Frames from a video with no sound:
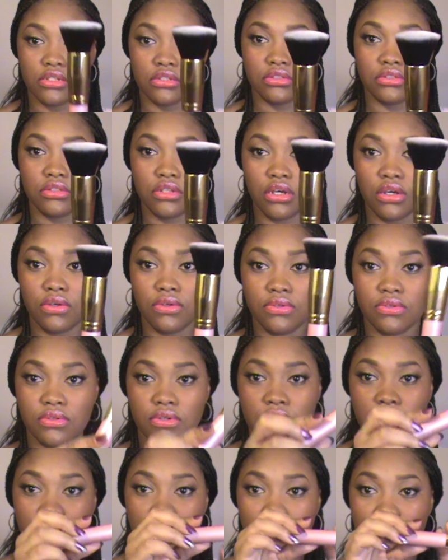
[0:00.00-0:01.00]

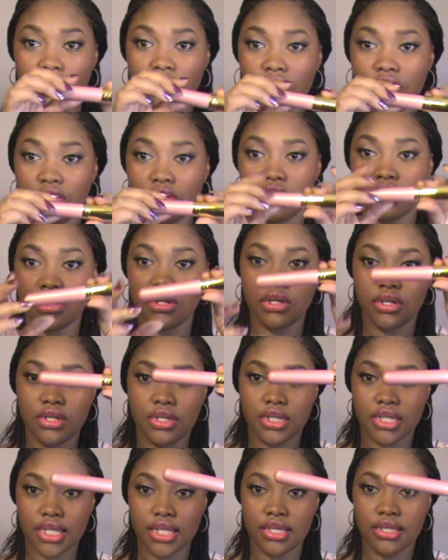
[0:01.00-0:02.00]
So,
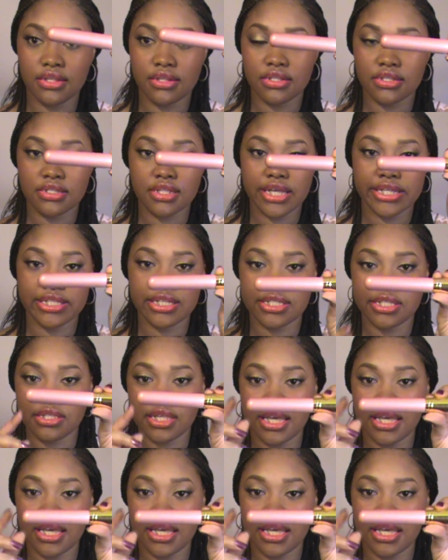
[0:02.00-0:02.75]
it looks like this.